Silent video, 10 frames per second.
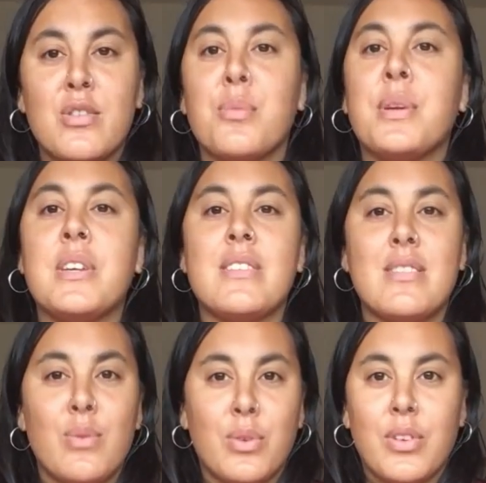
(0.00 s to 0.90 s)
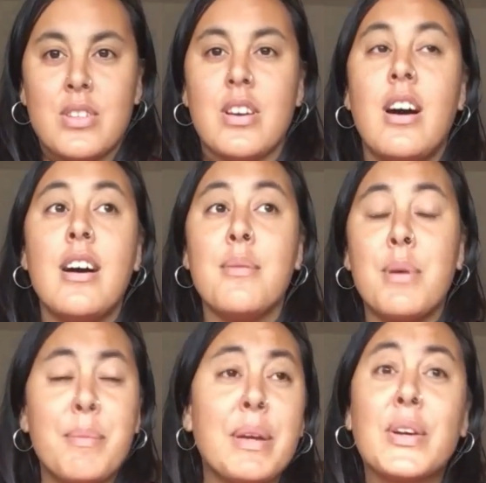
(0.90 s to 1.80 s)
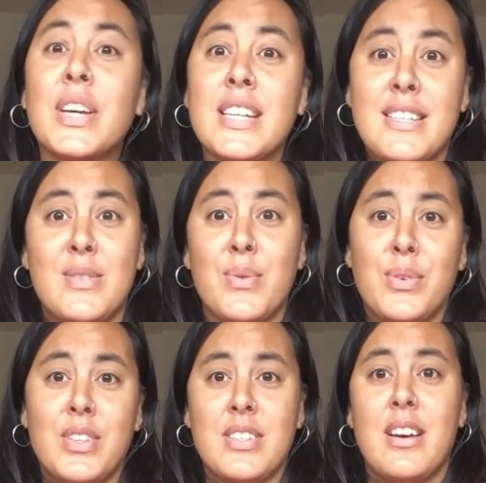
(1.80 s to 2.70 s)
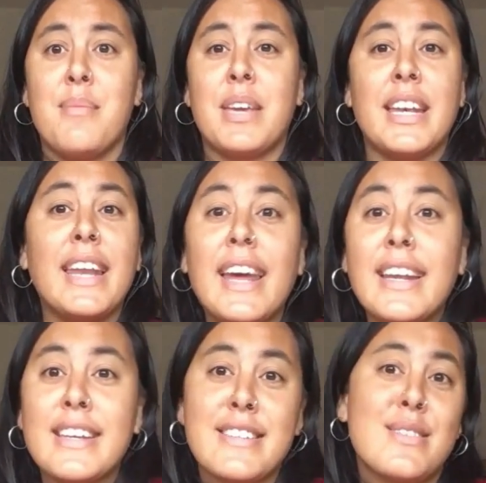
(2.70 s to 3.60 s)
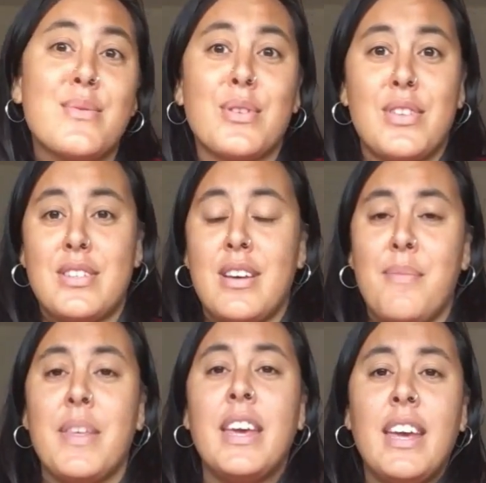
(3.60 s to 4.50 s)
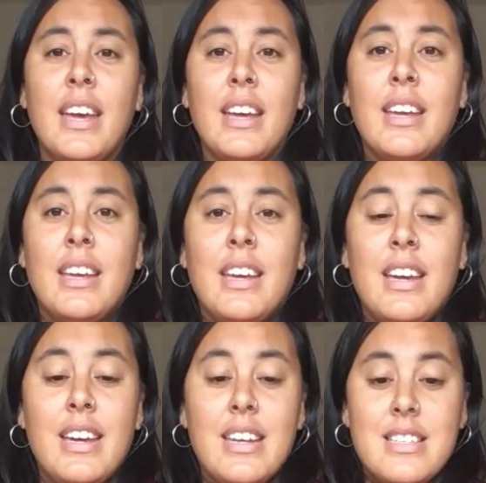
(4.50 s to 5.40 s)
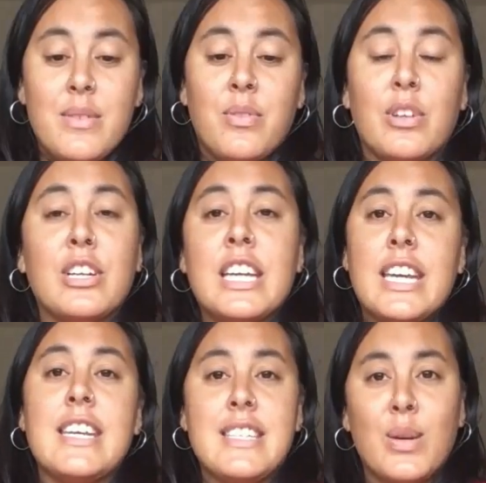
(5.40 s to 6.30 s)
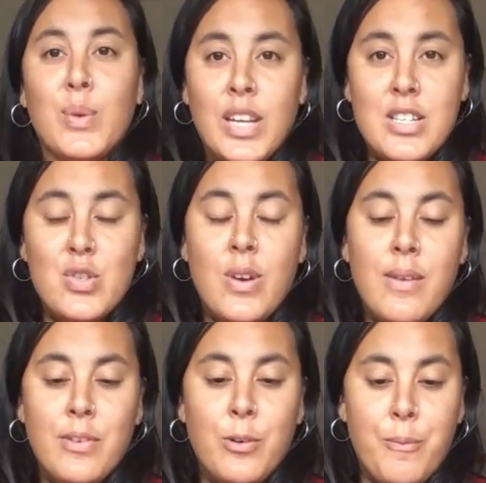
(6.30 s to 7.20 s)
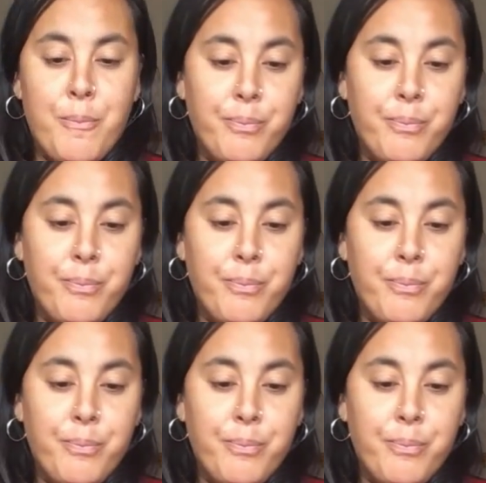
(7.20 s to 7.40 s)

Europeans do it all the time, Americans do it all the time, Canadians do it all the time. It's a very easy way to travel.